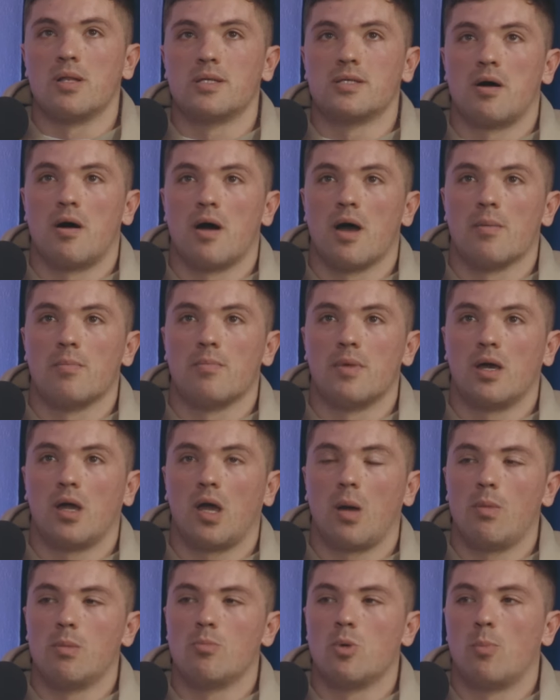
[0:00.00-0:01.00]
in time, it
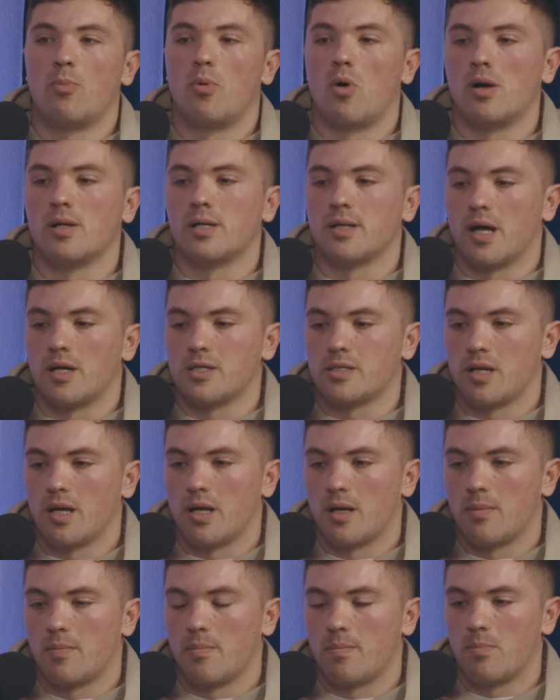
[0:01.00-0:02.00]
can be more poignant,
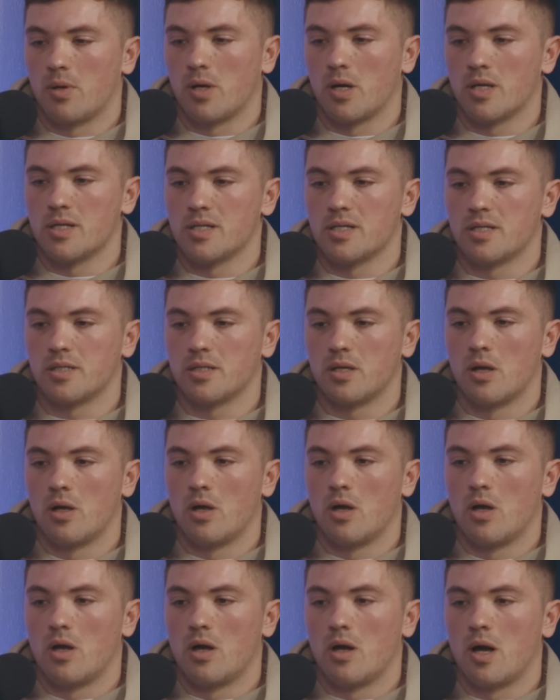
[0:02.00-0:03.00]
actually, because
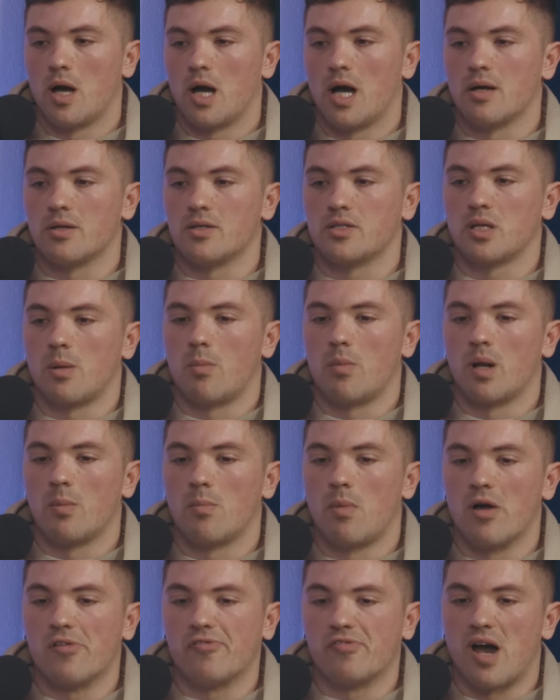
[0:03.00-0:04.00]
someone in
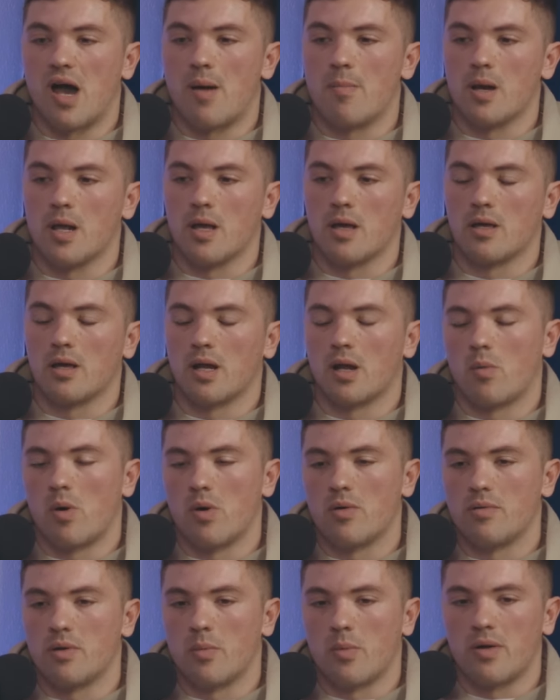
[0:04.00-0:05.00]
my family, and I
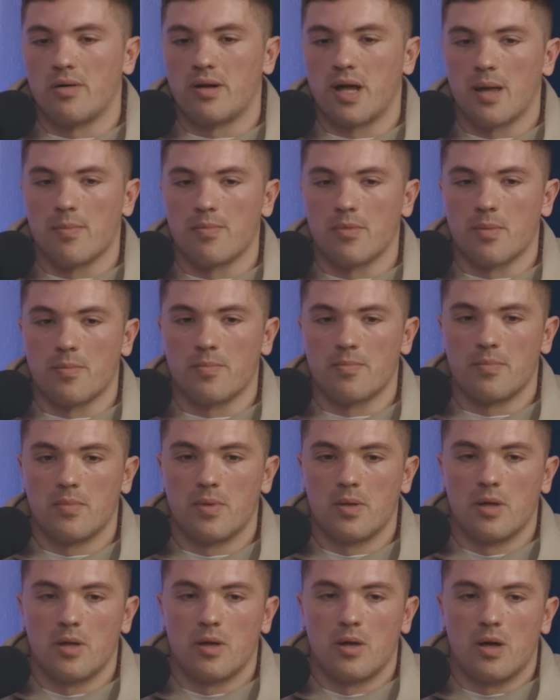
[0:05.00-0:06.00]
won't name
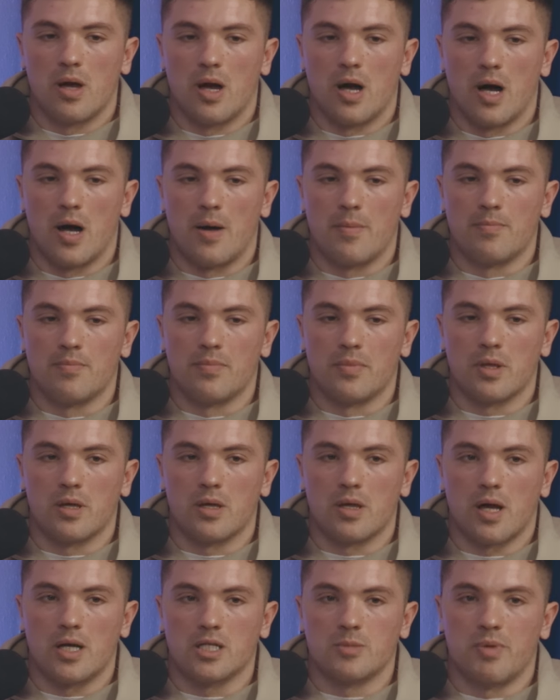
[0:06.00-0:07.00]
them,
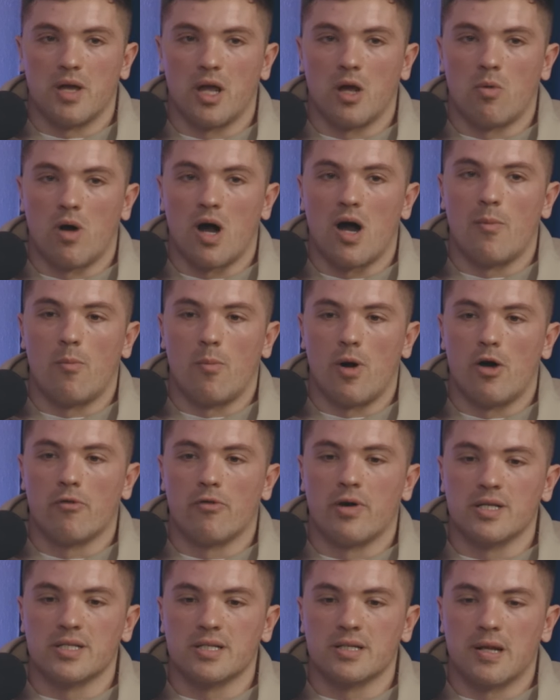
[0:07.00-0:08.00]
has been quite unwell
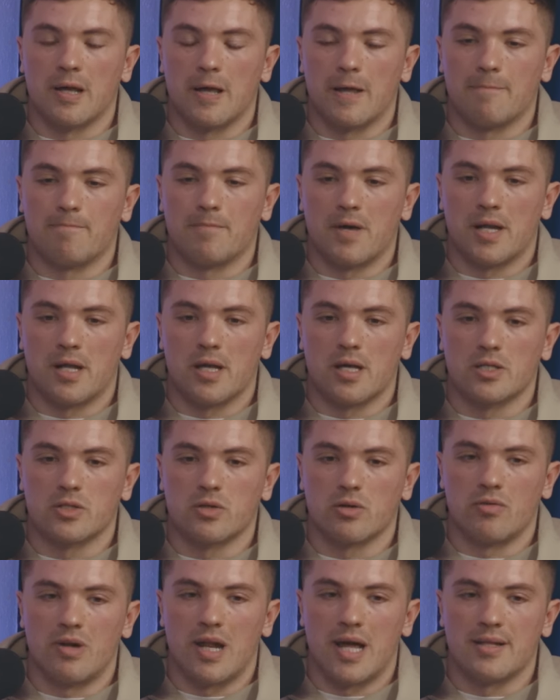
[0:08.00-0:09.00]
recently. And it
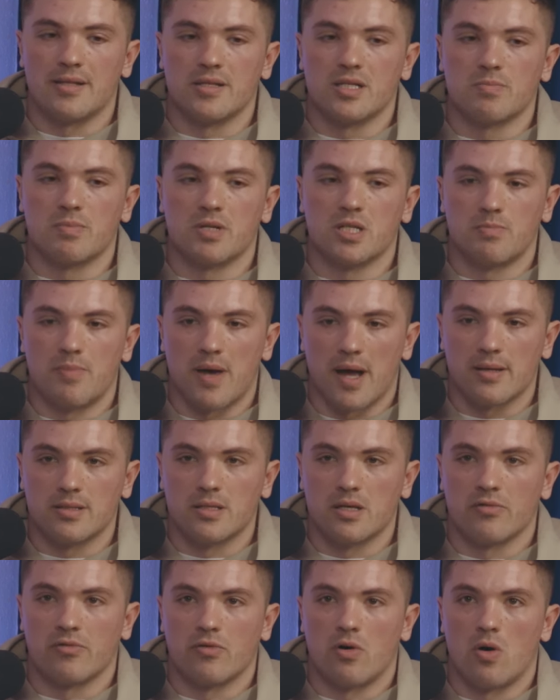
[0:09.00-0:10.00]
sort of lends
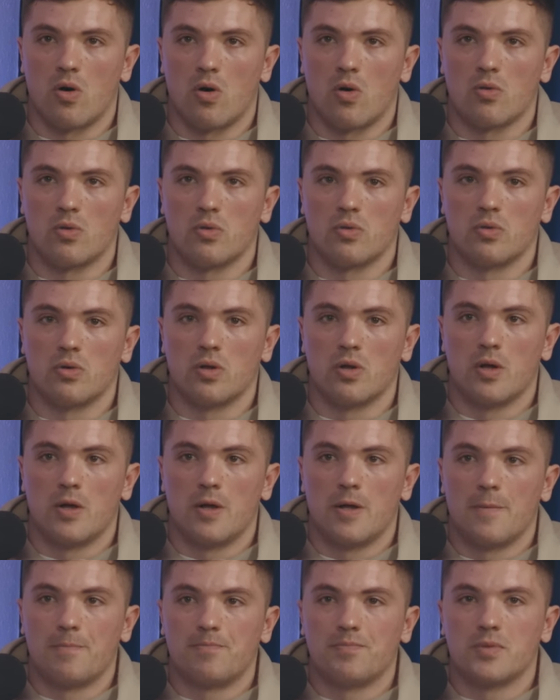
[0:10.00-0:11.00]
perspective on
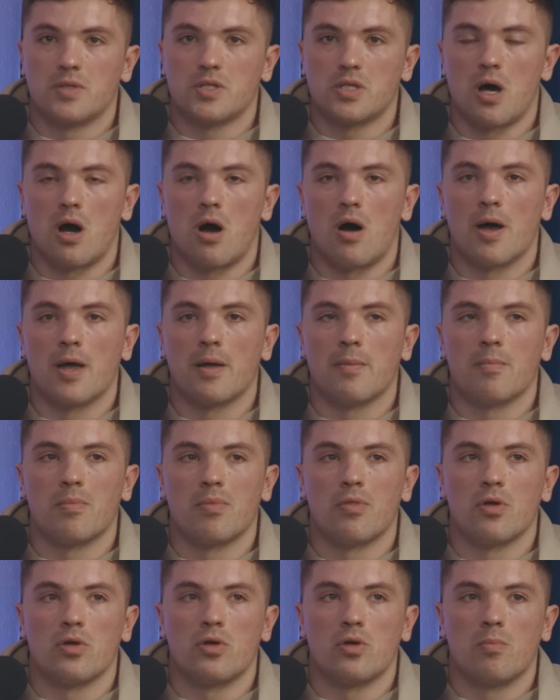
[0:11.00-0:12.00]

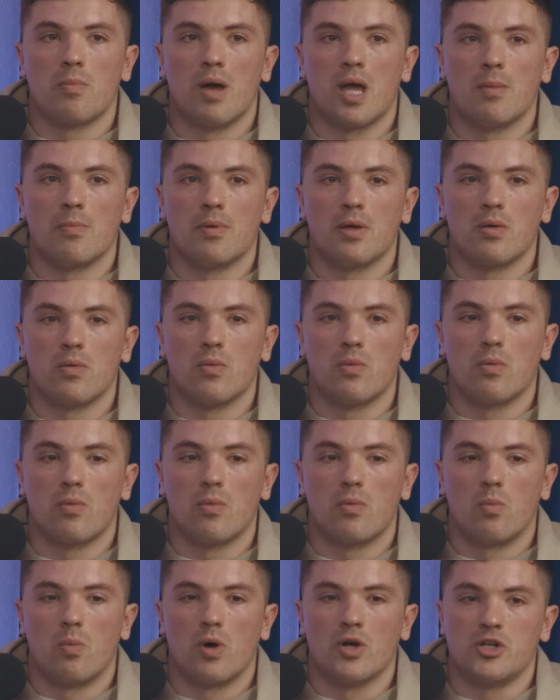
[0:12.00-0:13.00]
time that you maybe
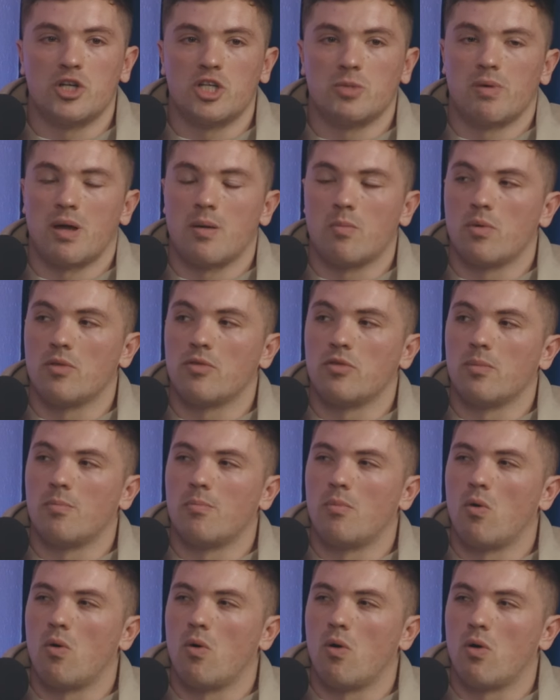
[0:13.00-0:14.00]
wish you spent with them
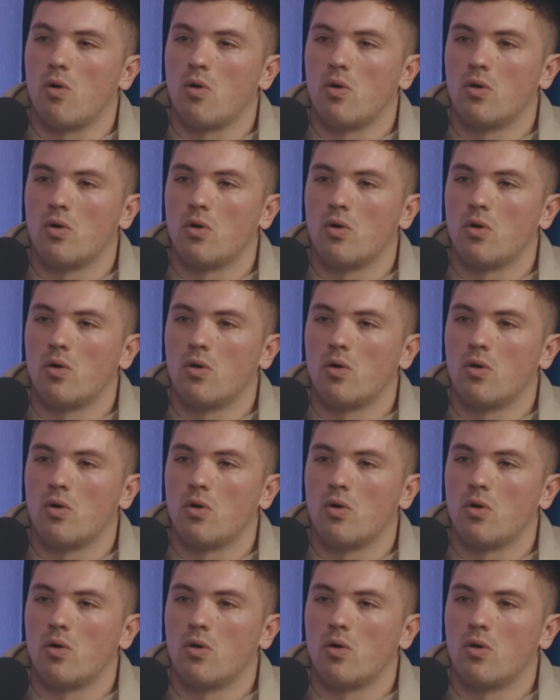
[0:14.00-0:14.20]
more.